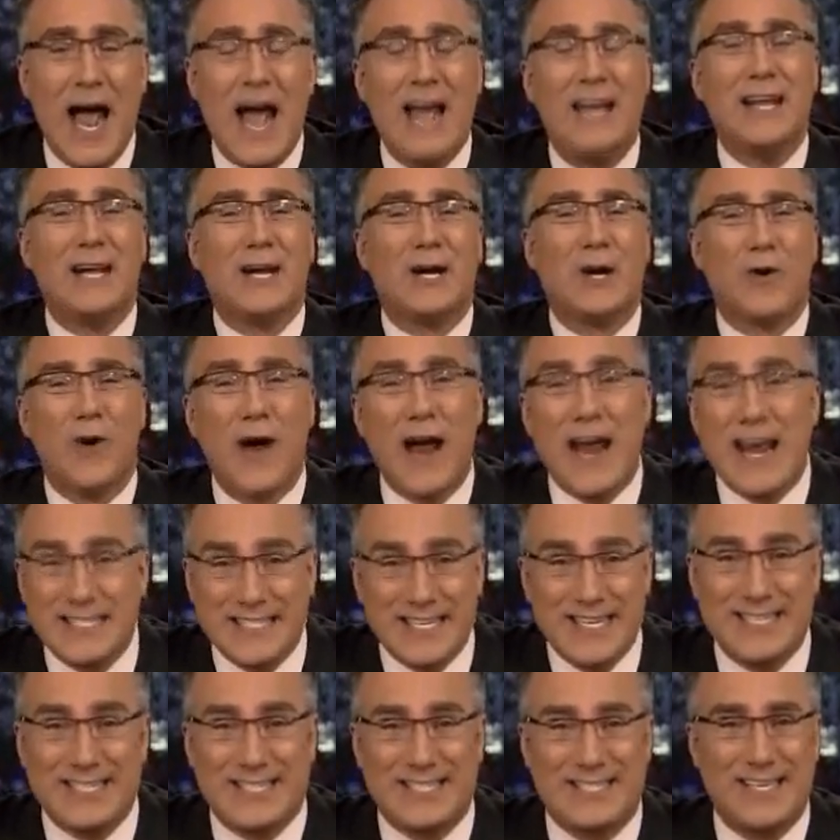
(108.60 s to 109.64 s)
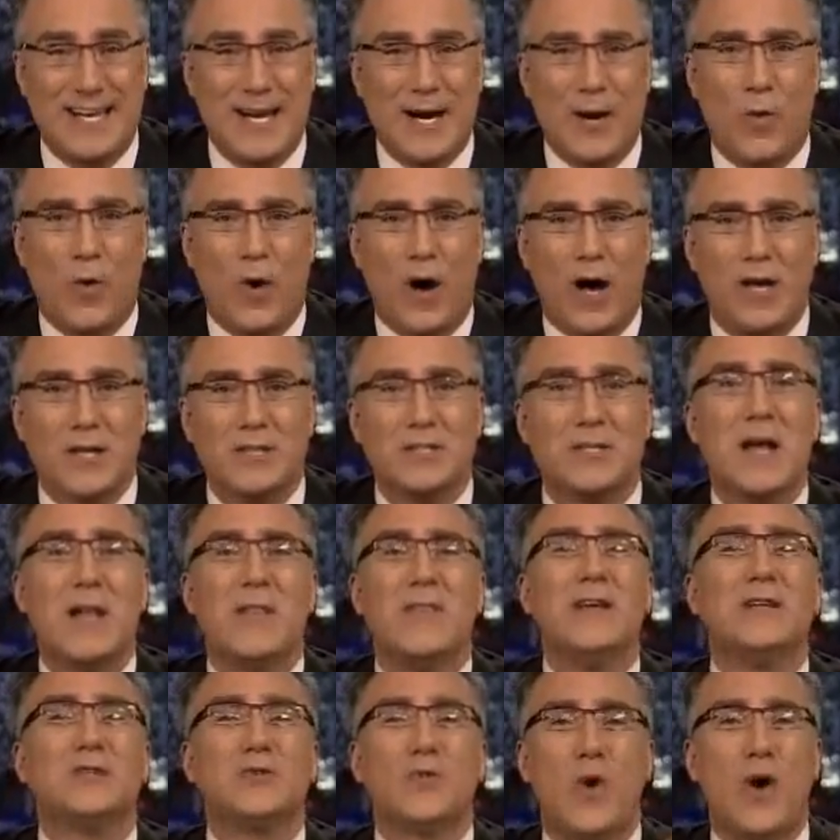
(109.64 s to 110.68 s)
And the craziest thing was,
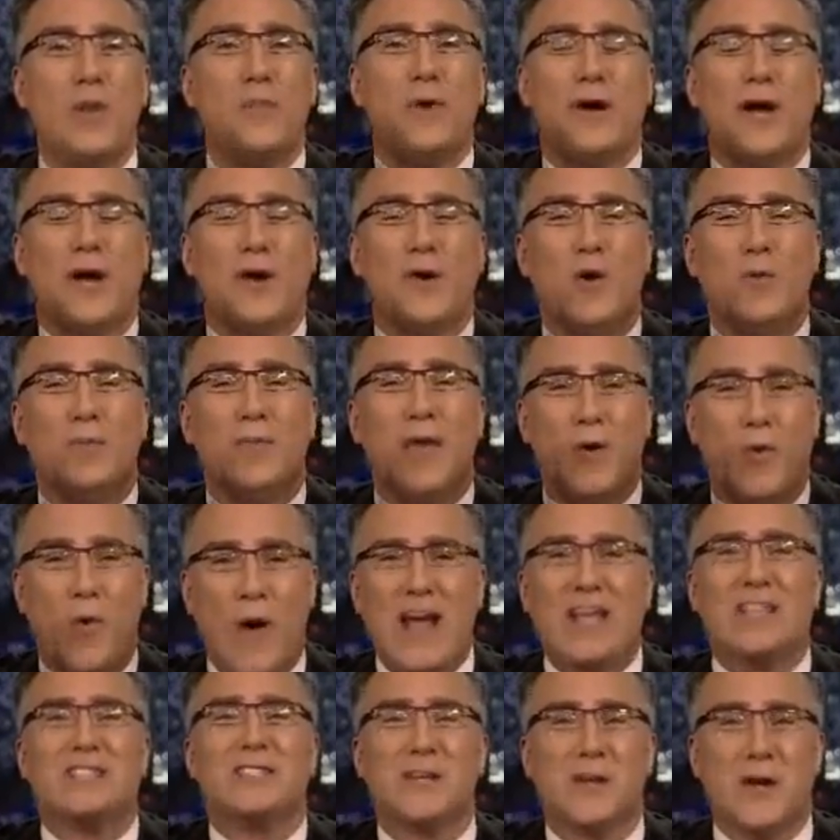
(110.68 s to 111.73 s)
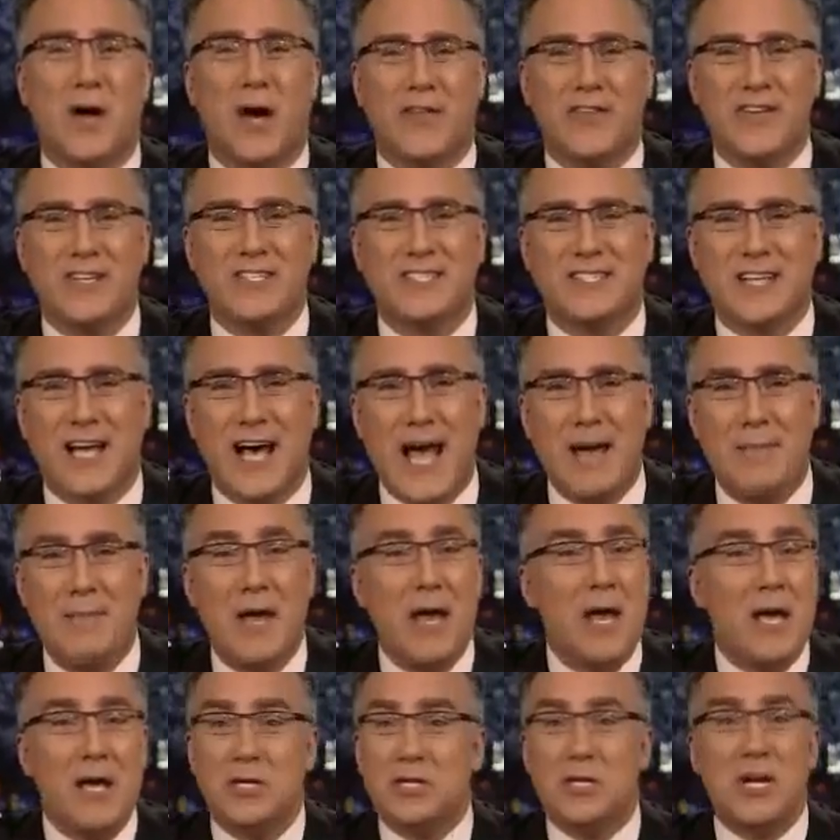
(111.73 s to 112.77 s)
this woman on whom they wasted all this
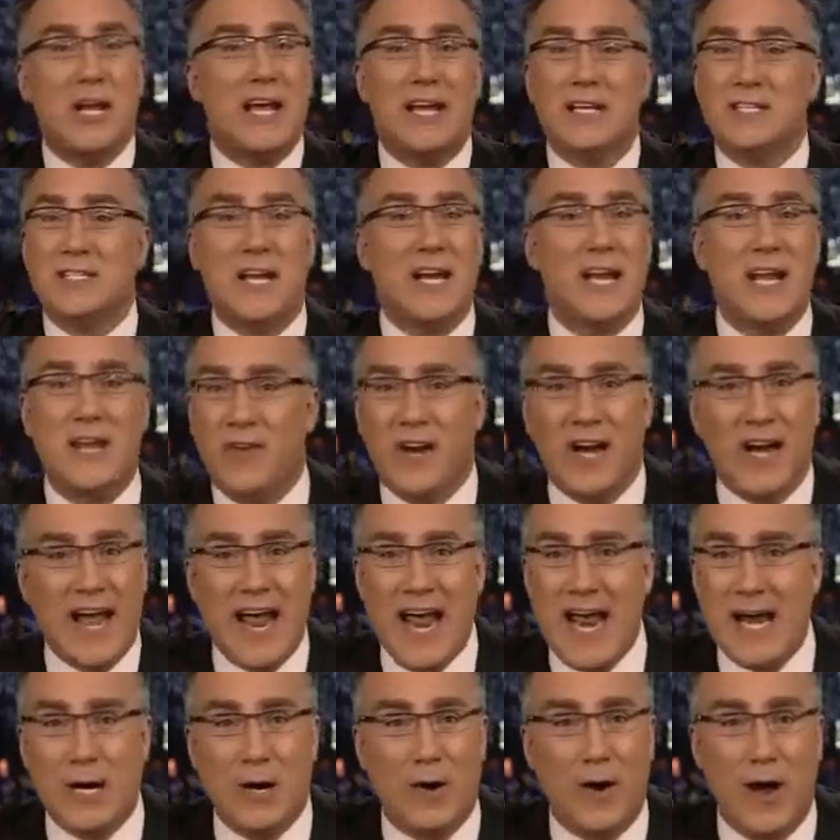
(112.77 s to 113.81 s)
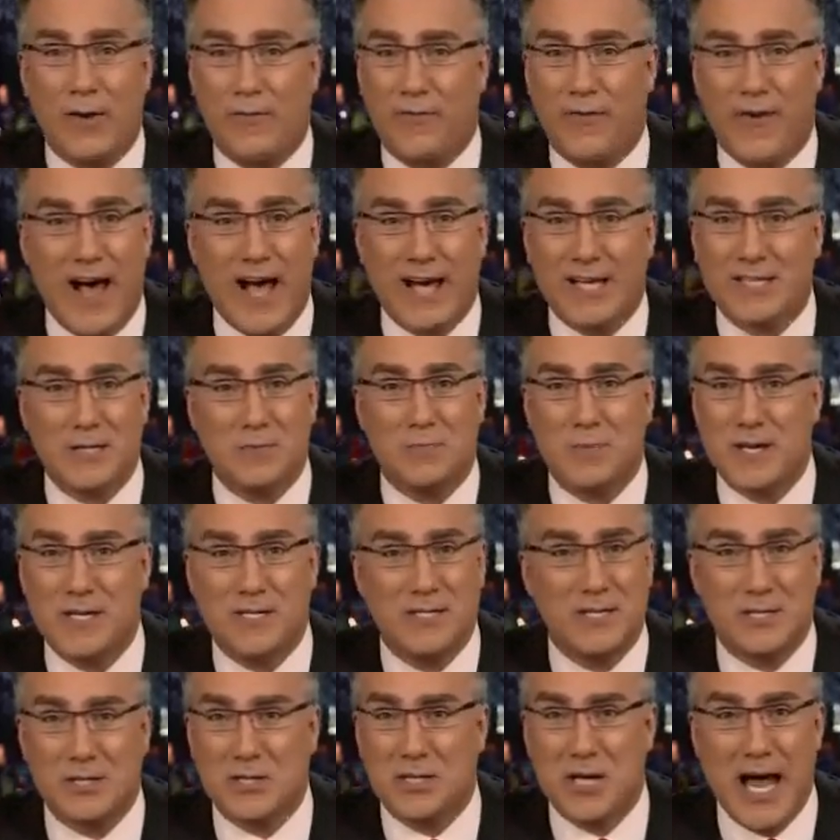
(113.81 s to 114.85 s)
time, she isn't even an anchor on Fox's
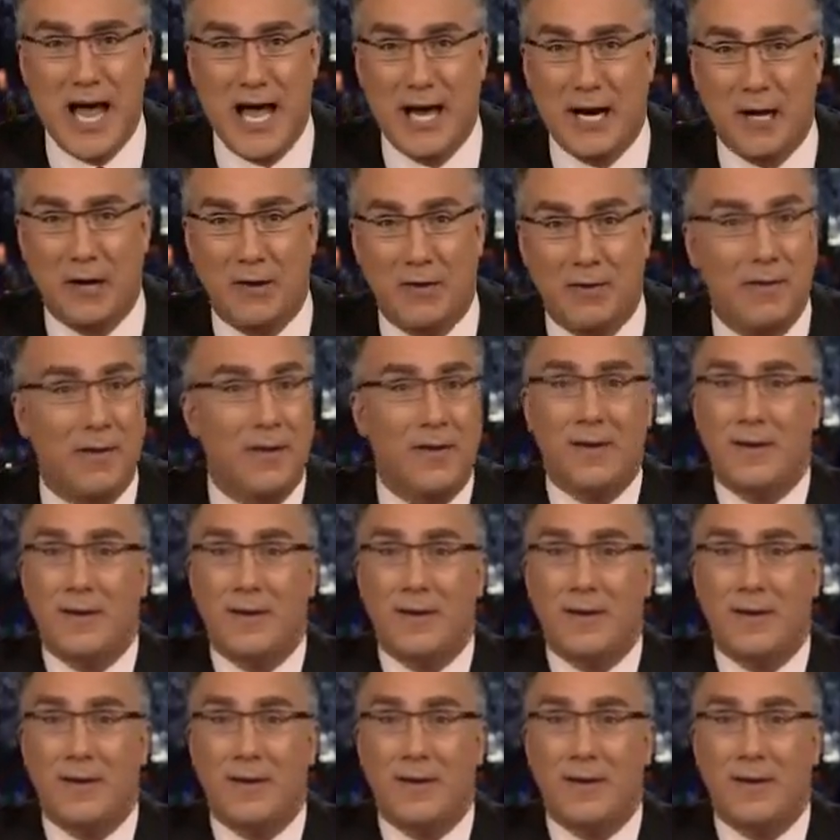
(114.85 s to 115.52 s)
Business Channel.